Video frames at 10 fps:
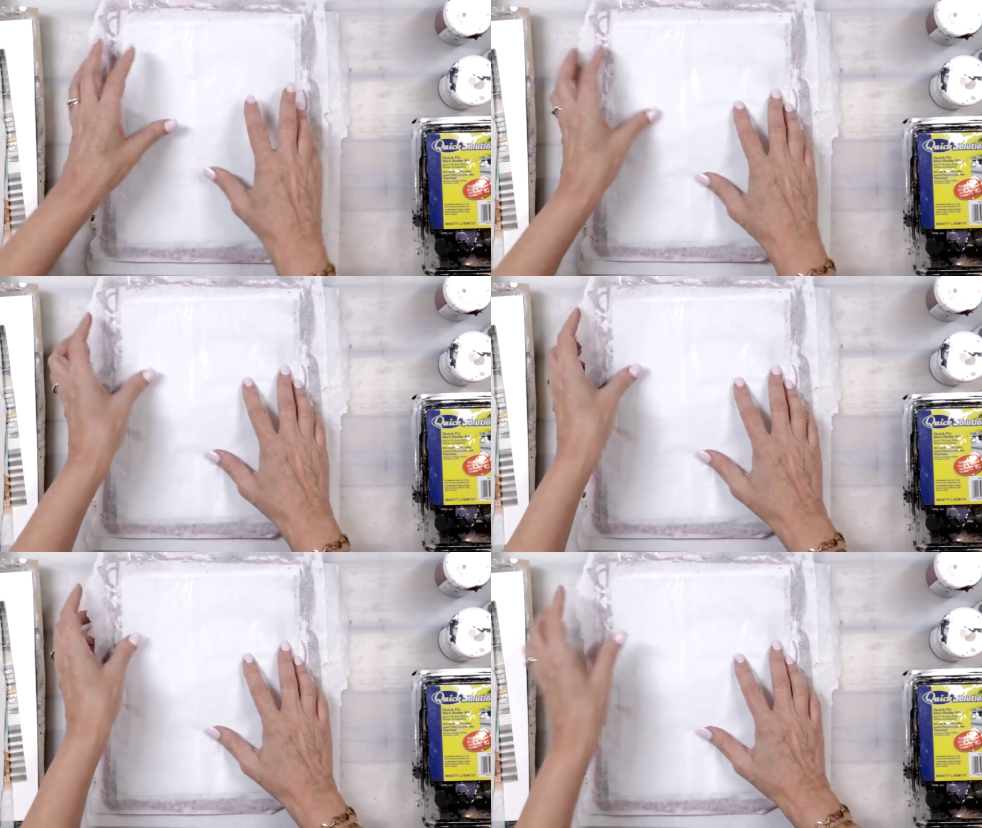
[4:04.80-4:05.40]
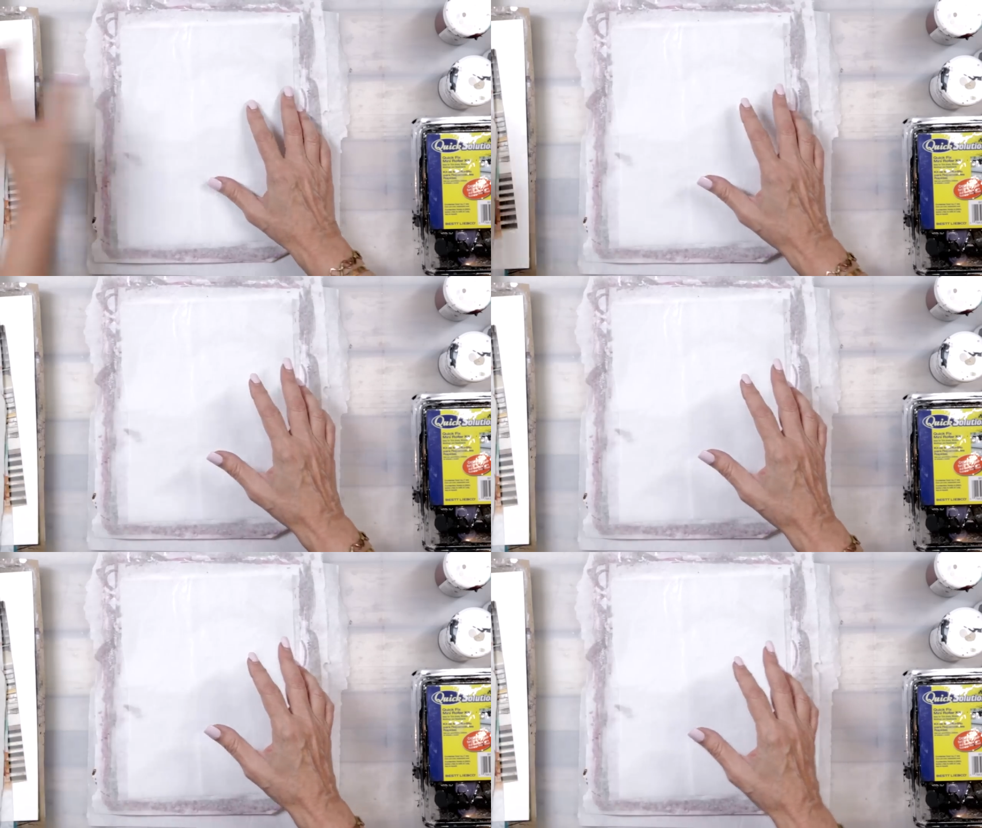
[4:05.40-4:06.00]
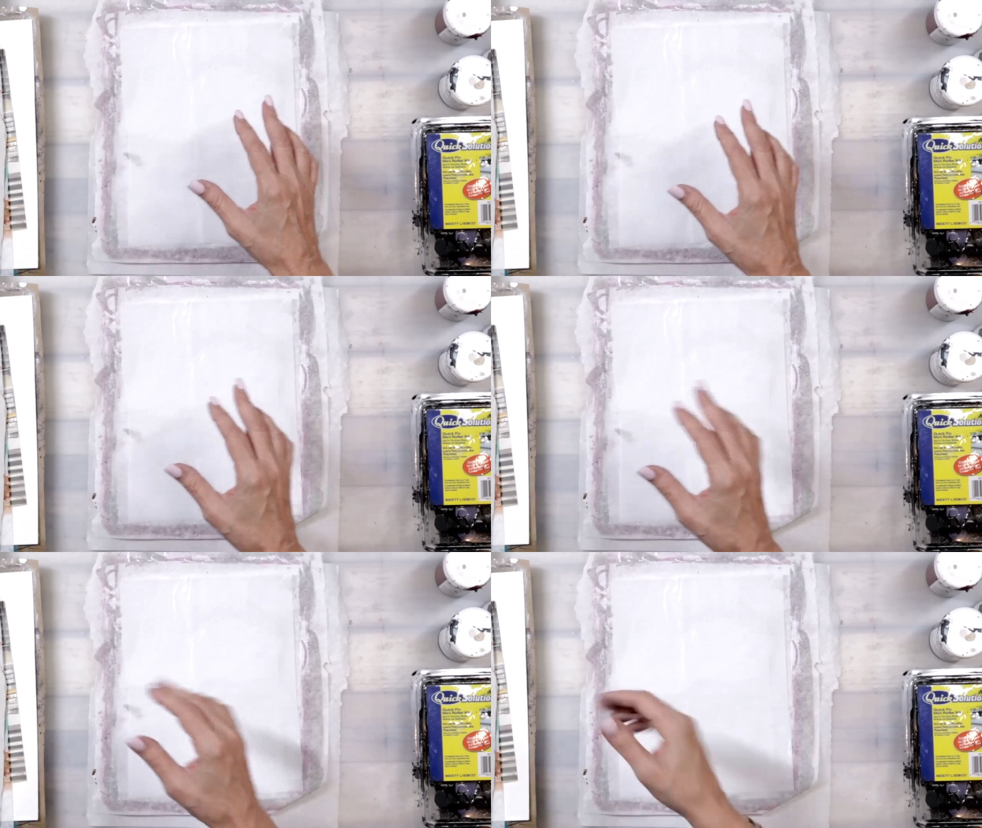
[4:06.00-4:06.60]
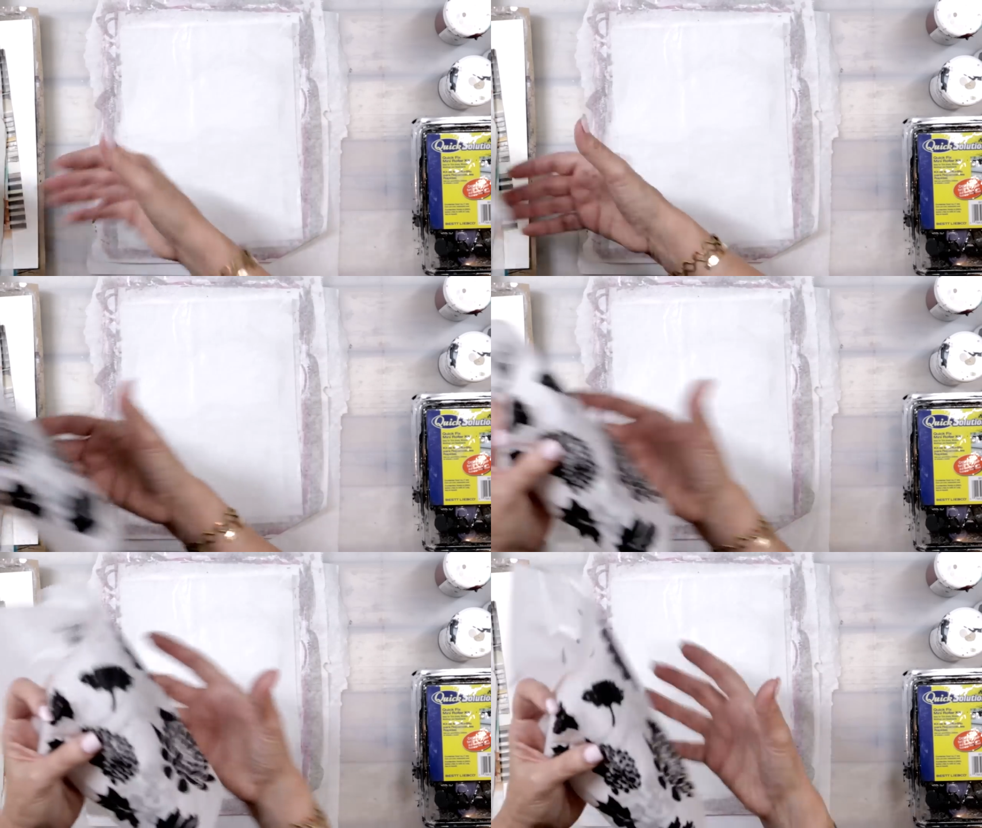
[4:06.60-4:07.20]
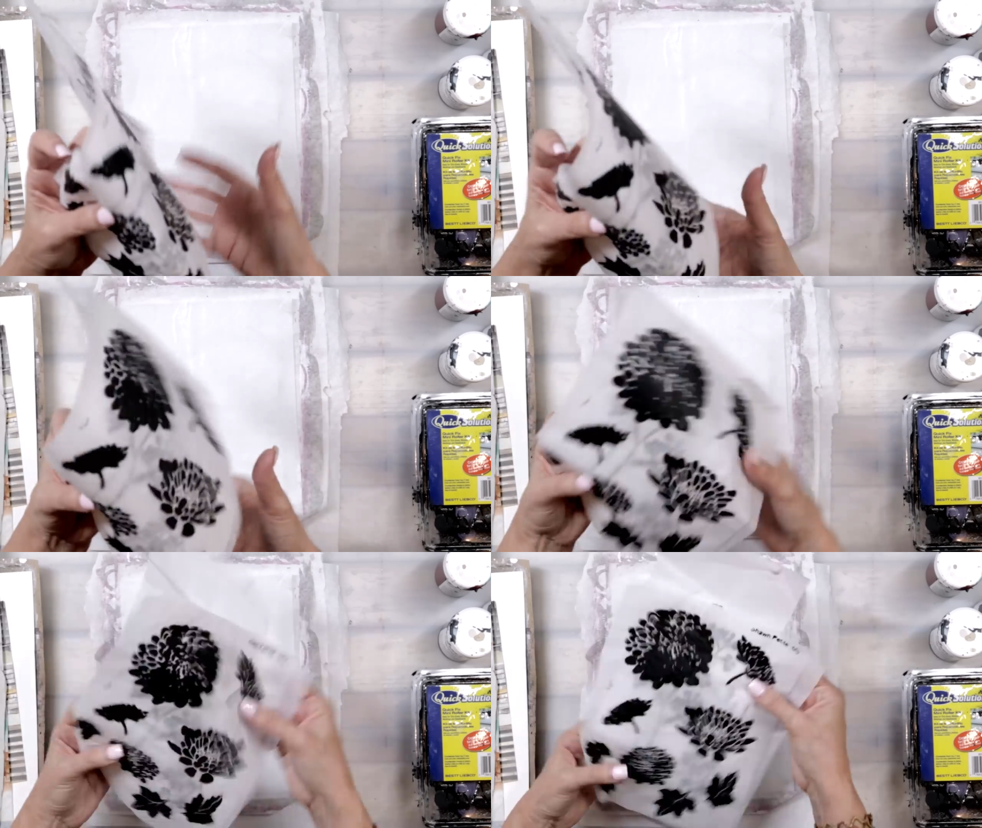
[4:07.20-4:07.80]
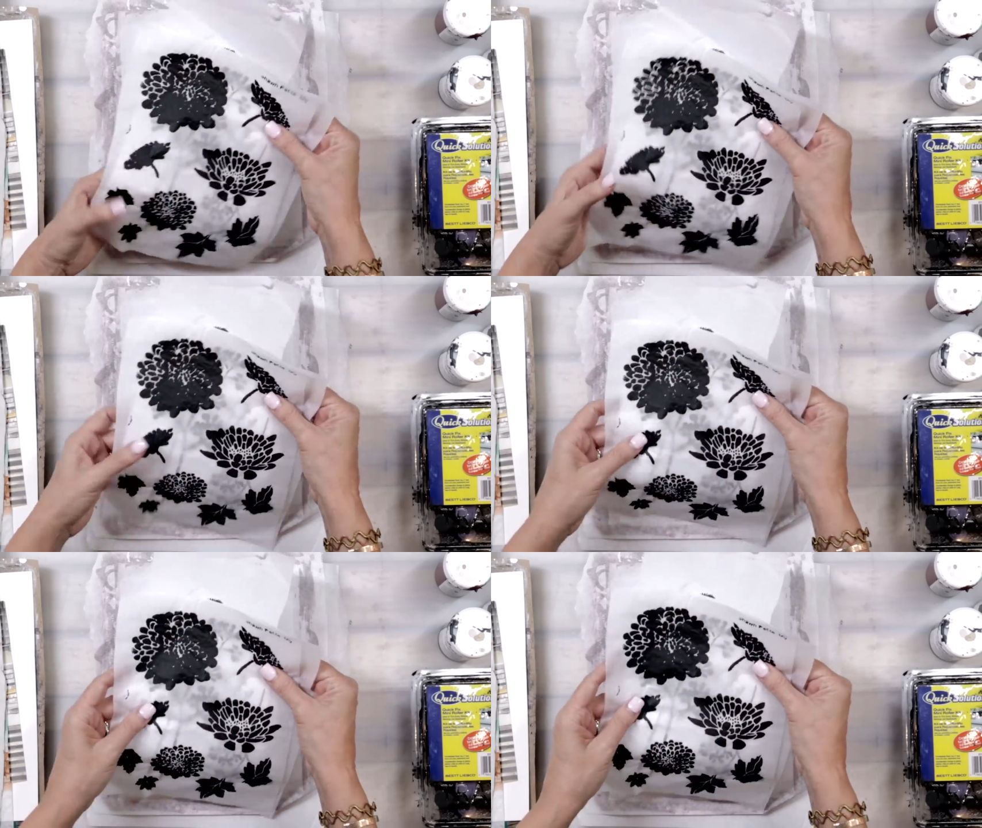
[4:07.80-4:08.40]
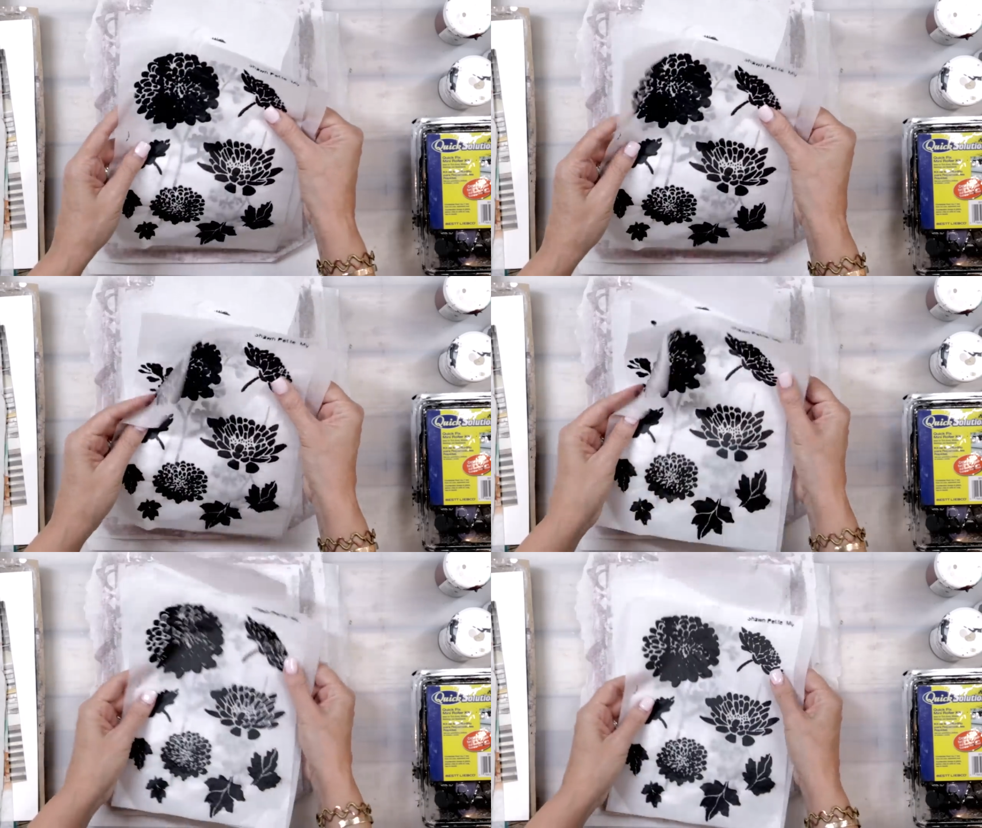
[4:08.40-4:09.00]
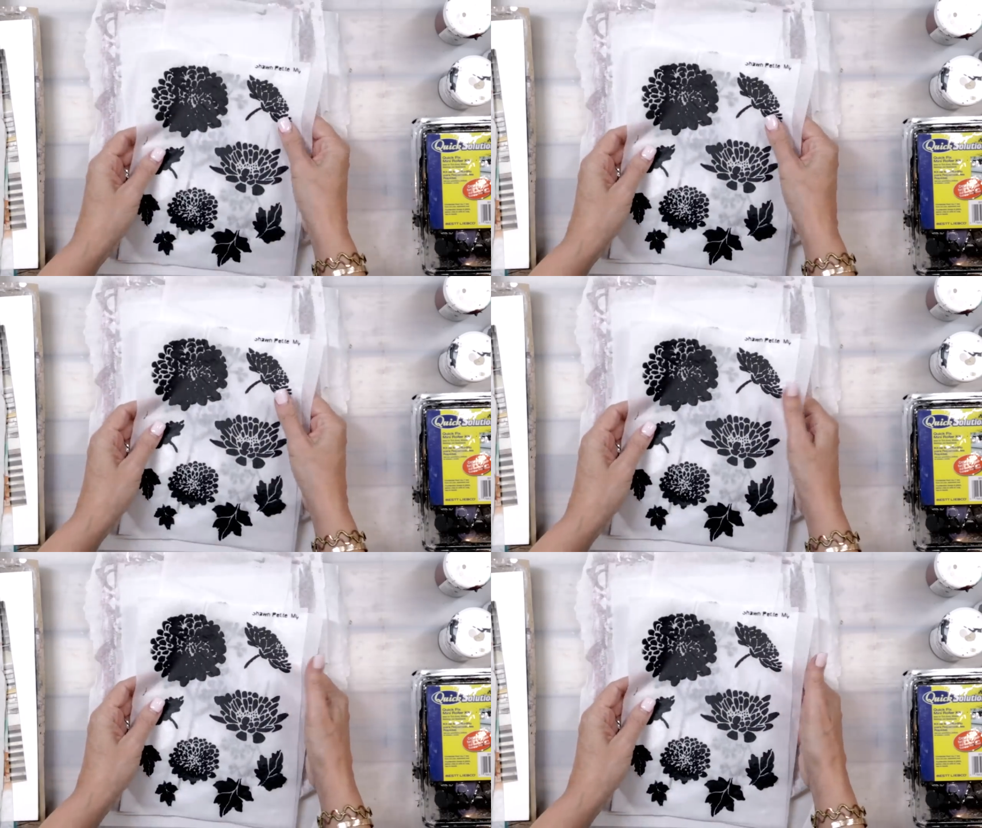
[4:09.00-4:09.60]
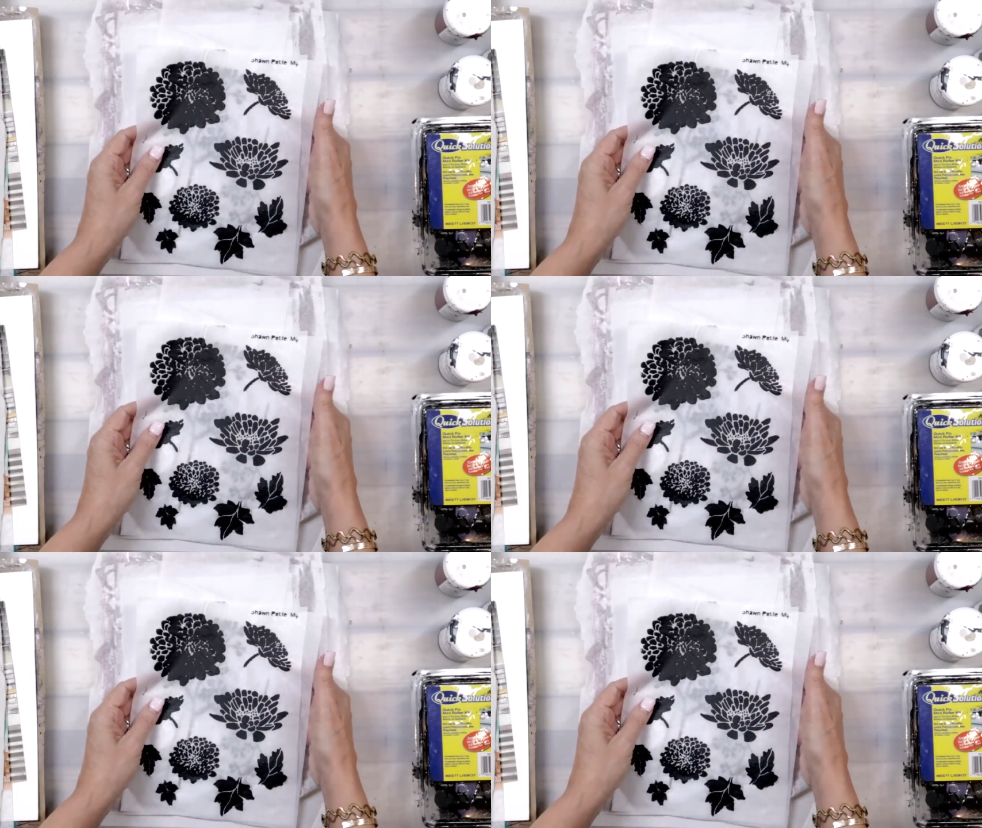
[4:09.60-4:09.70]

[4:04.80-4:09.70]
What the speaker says: [unreadable: no face in view]